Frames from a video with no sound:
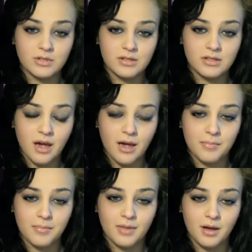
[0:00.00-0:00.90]
of the
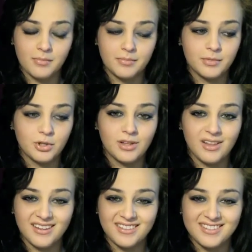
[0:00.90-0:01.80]
time your
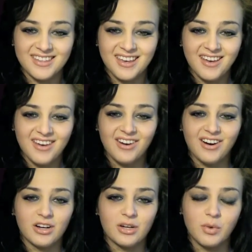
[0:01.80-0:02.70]
clients are
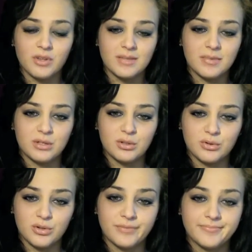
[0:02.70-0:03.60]
going to want something
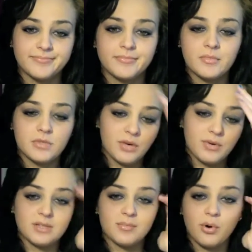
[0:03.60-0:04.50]
neutral. So
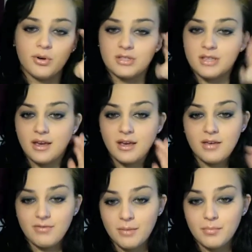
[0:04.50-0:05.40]
it's important to
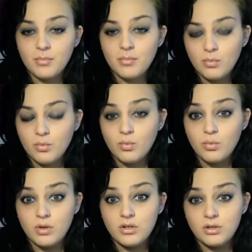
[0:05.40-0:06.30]
give them,
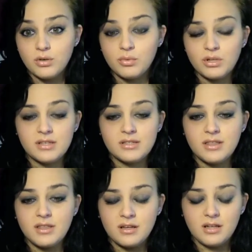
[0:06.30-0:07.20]
you know, what it is that
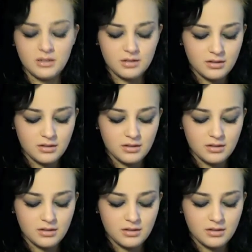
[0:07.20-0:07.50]
they need.